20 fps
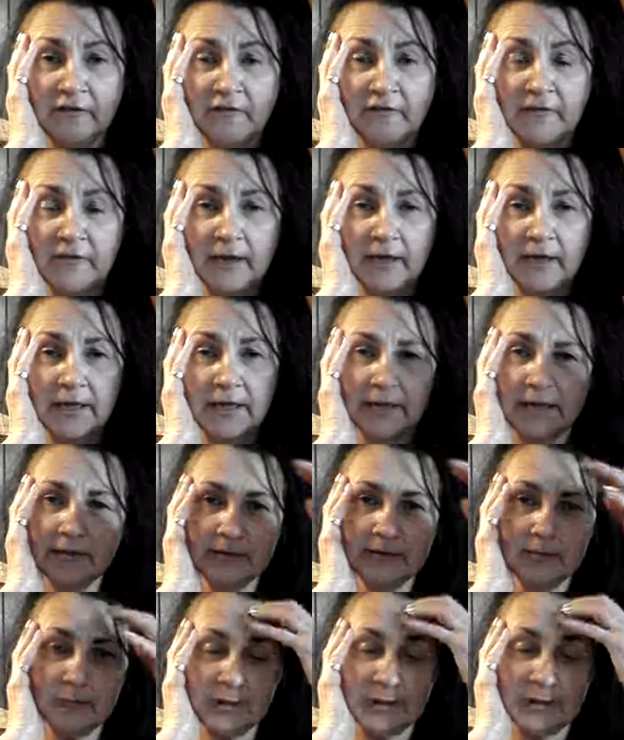if I
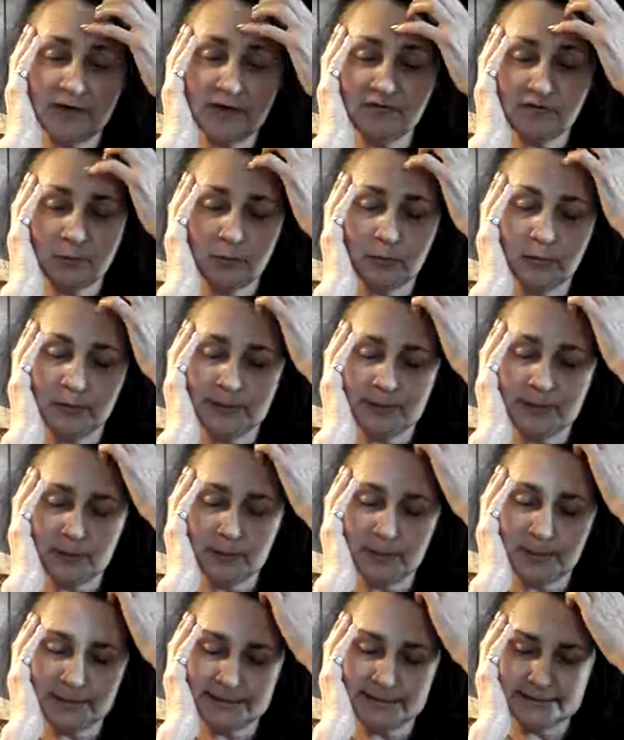ever
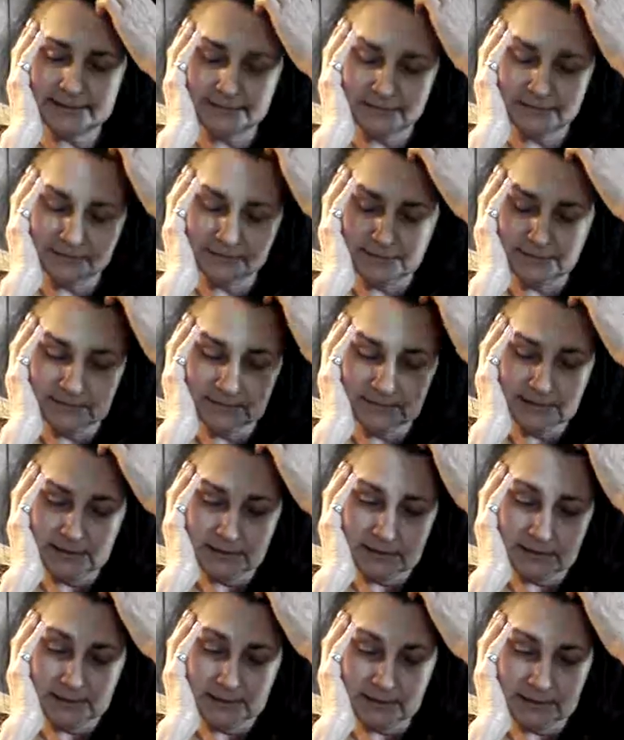will, but
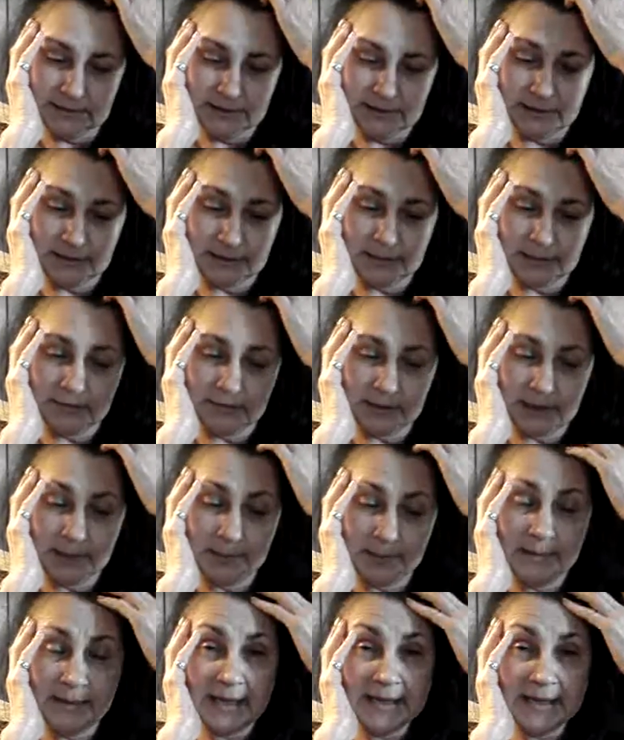you know,
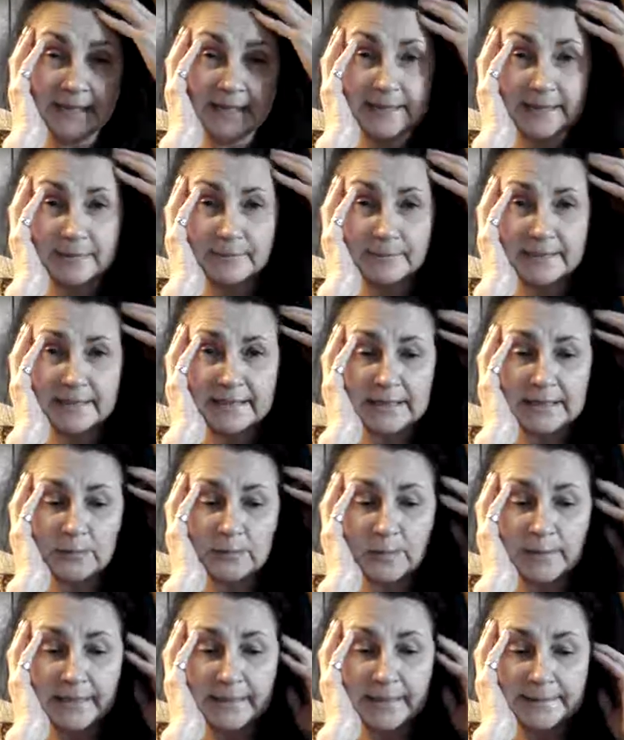I'm making them
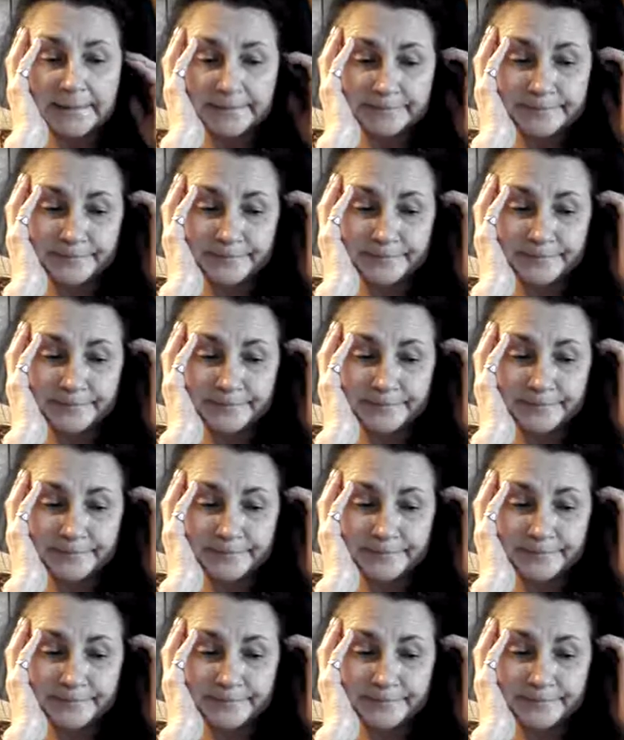anyway.